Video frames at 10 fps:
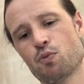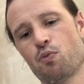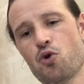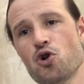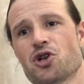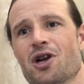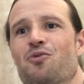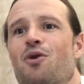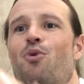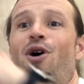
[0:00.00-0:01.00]
it's pushed
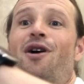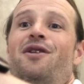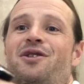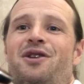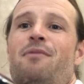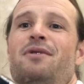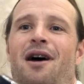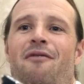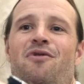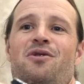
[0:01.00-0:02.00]
up the bar at the same
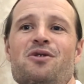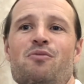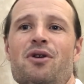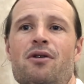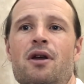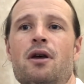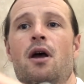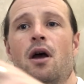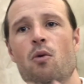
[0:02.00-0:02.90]
time for usability,